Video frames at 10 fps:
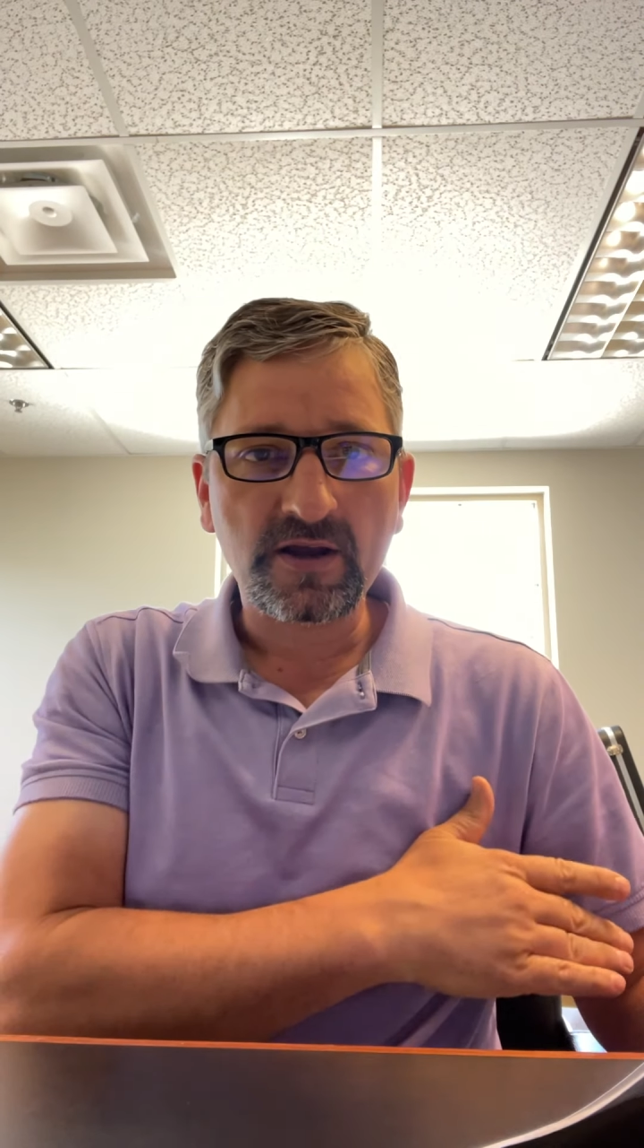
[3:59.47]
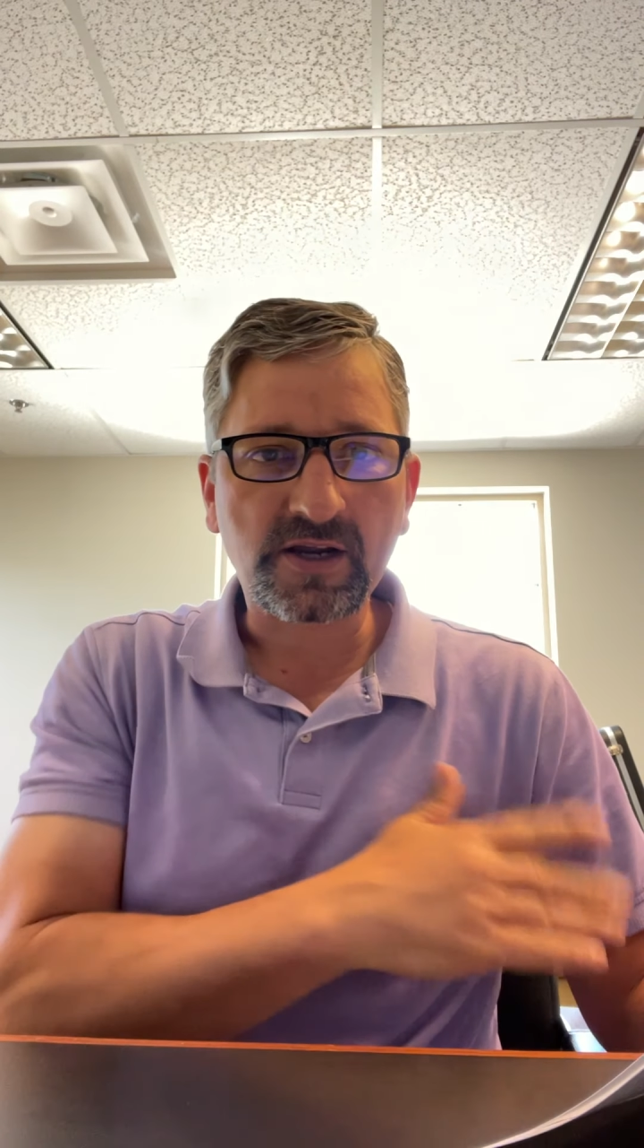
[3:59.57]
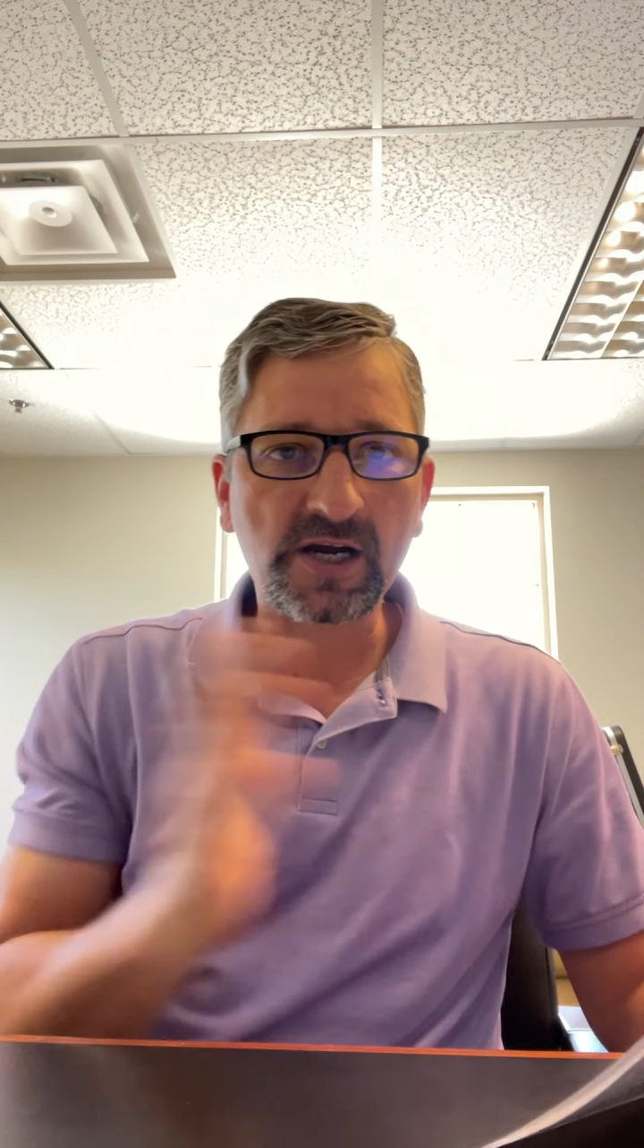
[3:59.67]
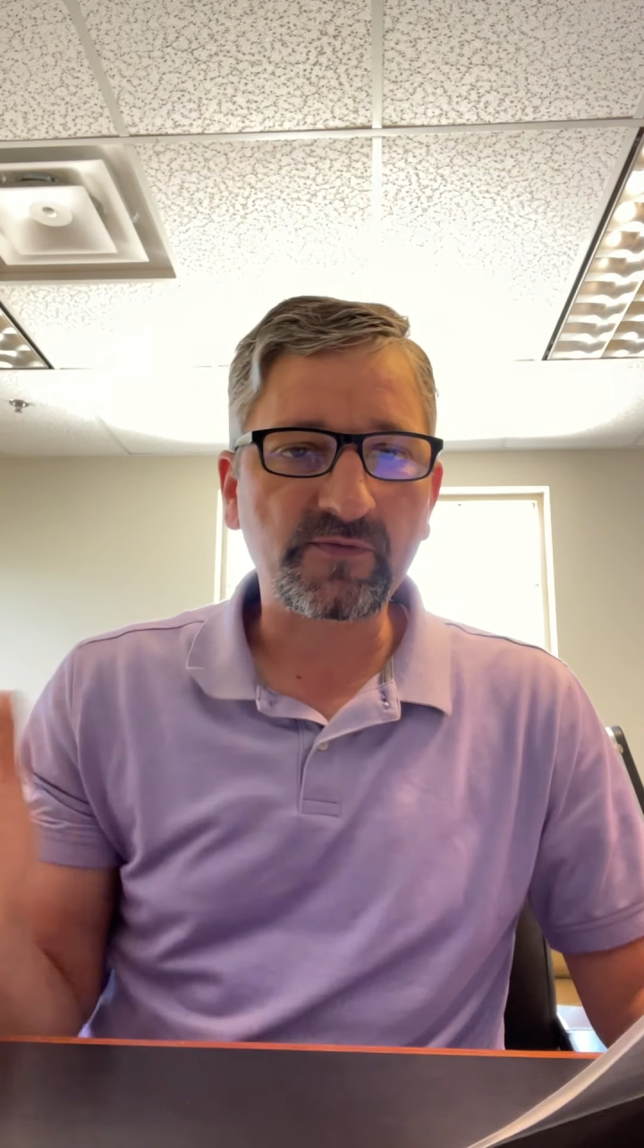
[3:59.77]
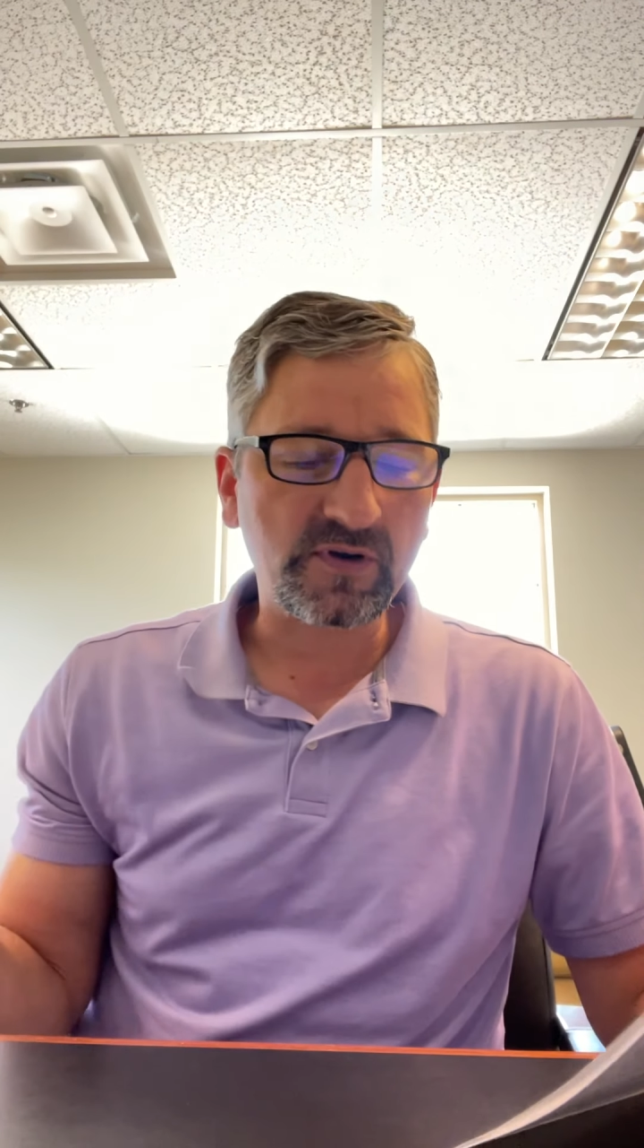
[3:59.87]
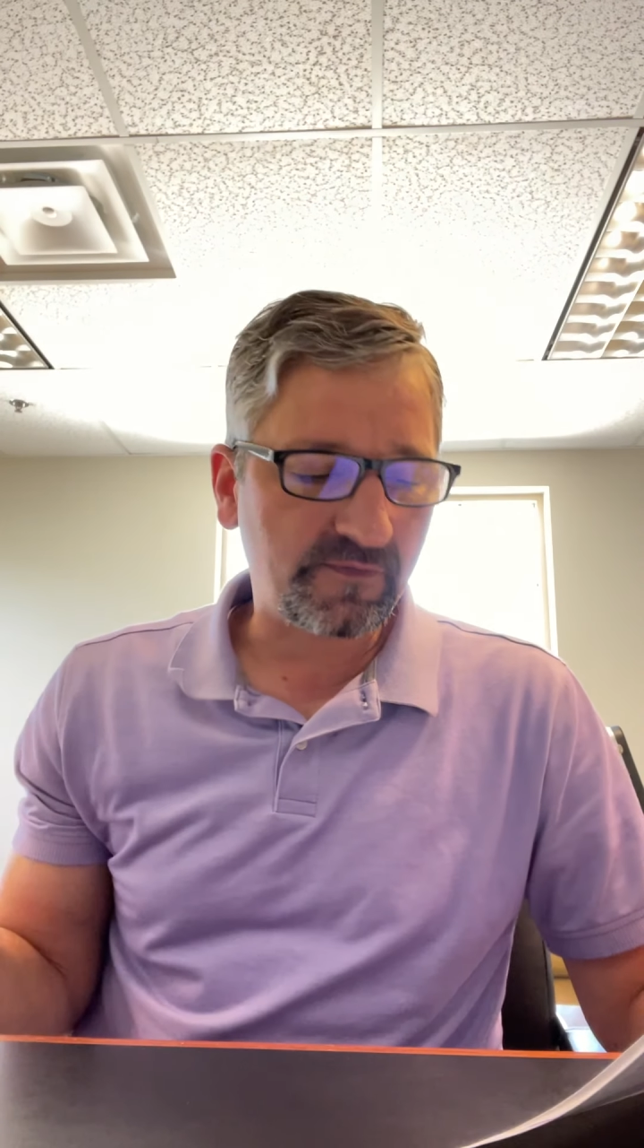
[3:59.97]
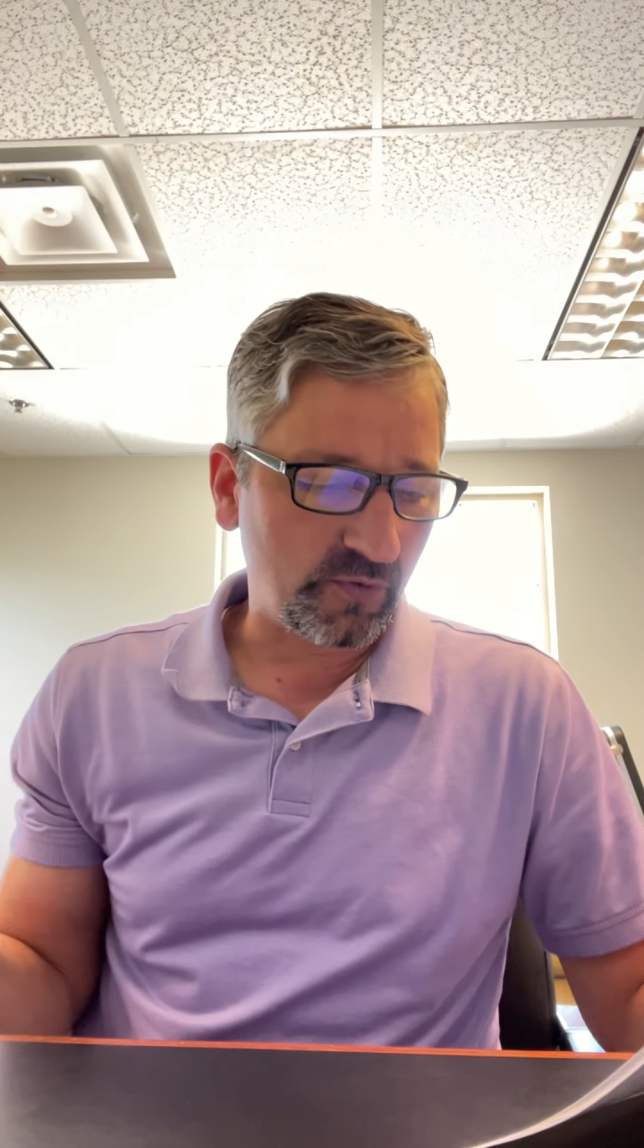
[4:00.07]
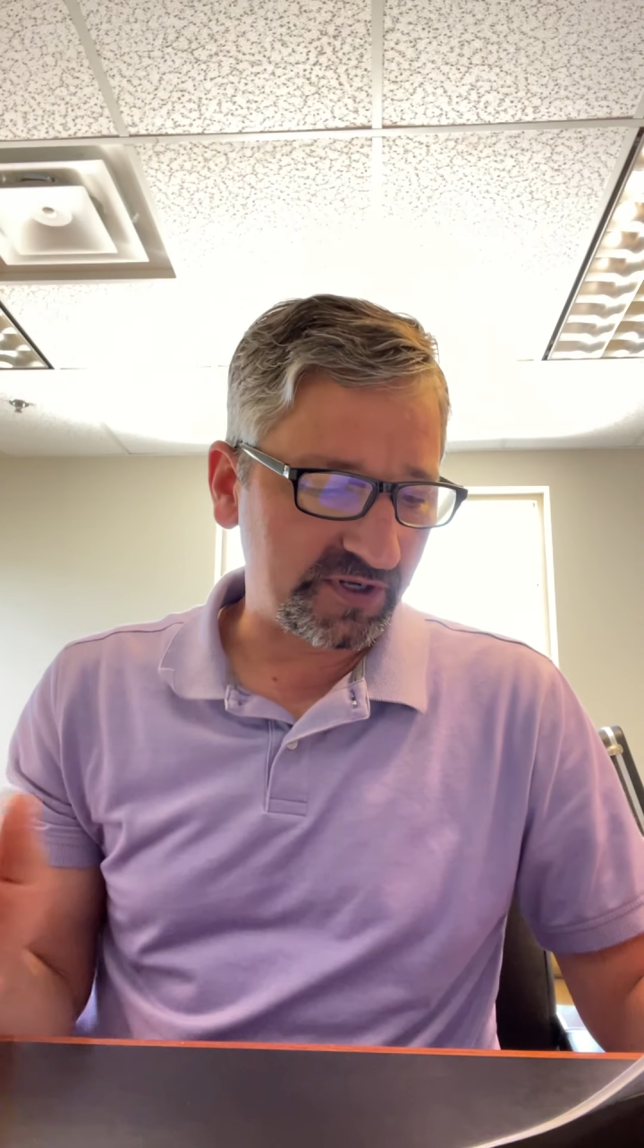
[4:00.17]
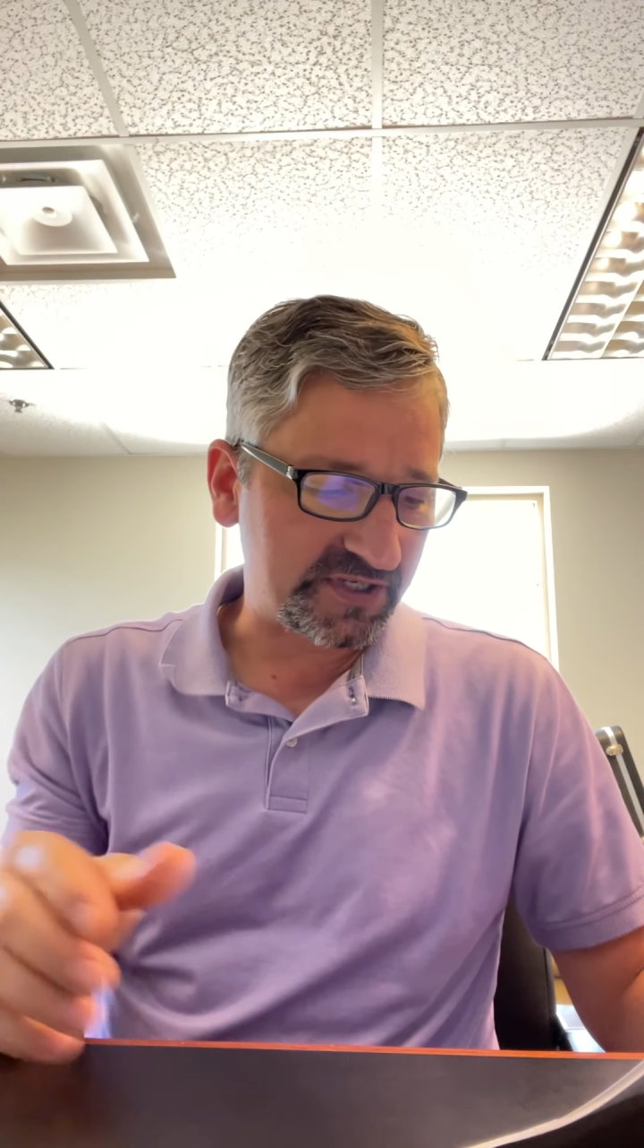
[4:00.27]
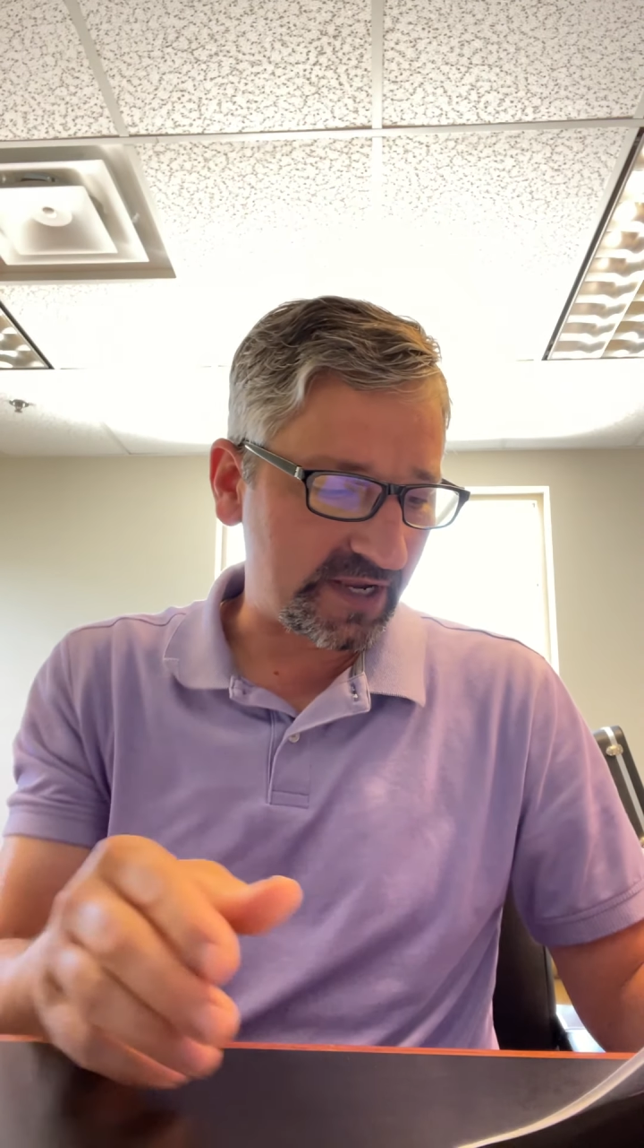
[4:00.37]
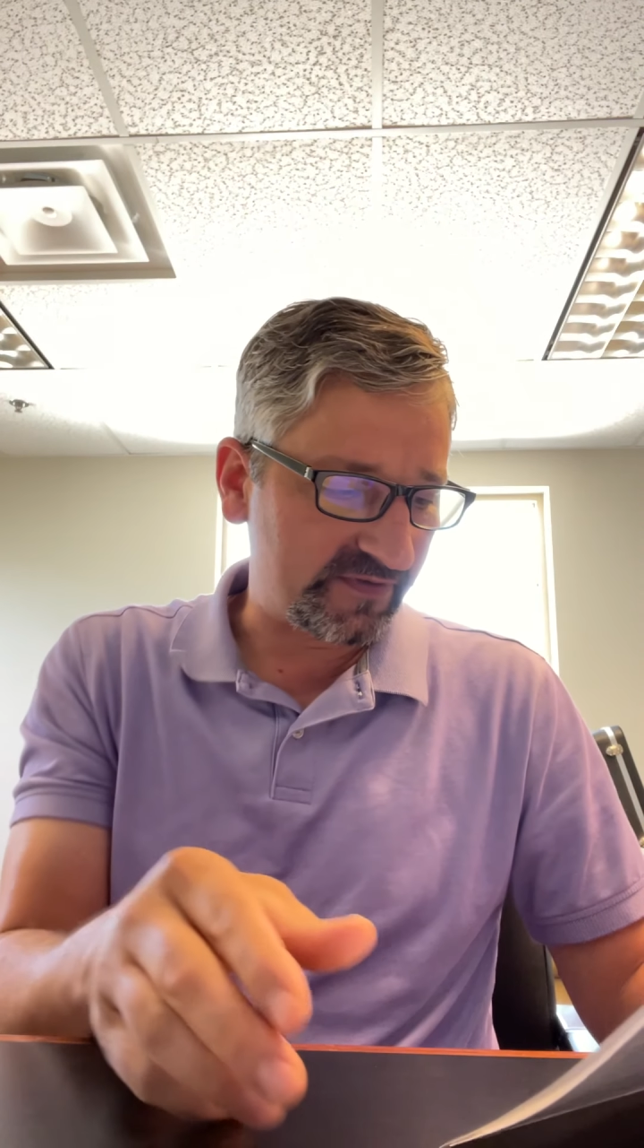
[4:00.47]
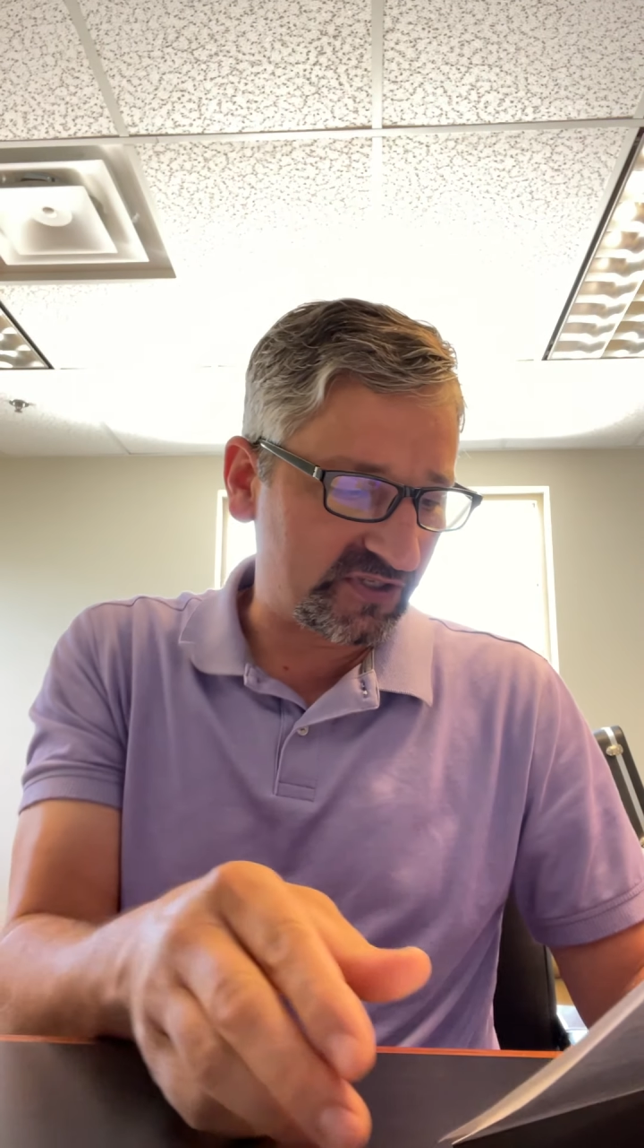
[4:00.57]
covering 47